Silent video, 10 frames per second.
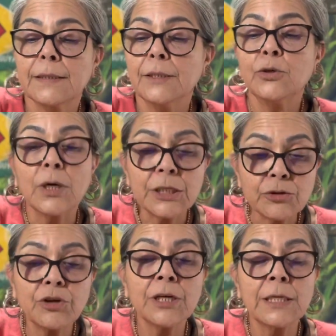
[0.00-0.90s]
You are
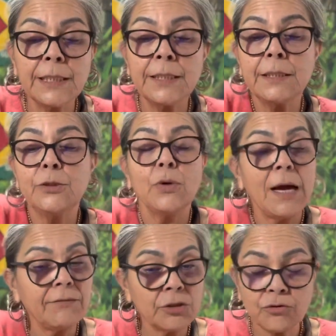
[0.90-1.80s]
struggling. You
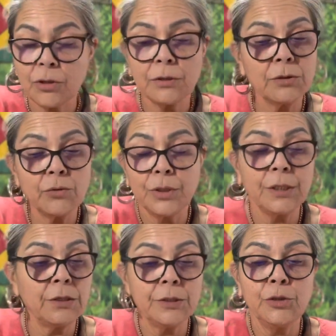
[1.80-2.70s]
have a struggle
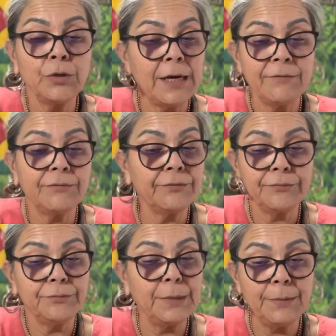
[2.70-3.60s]
going on. You have,
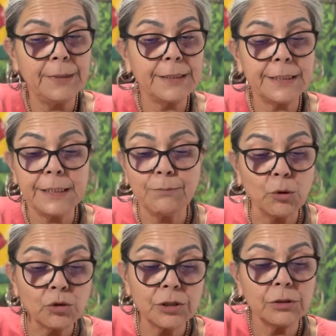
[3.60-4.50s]
maybe it's an
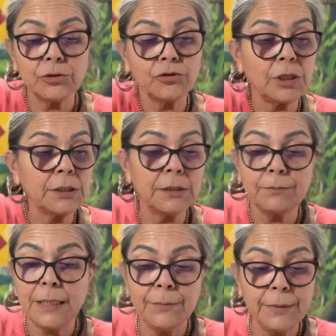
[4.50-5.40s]
emotional struggle.
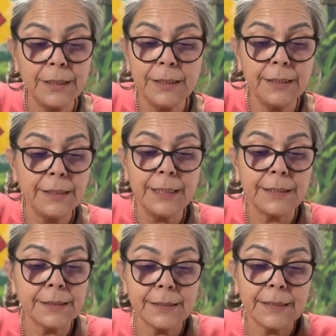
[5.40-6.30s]
Maybe
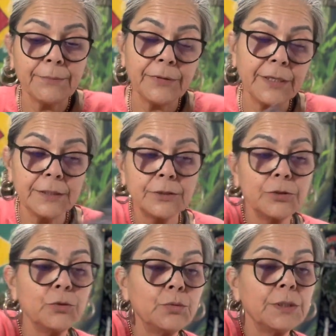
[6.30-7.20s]
it's something to
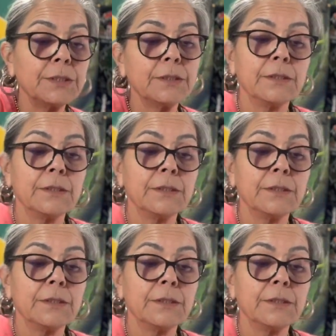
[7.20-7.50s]
do with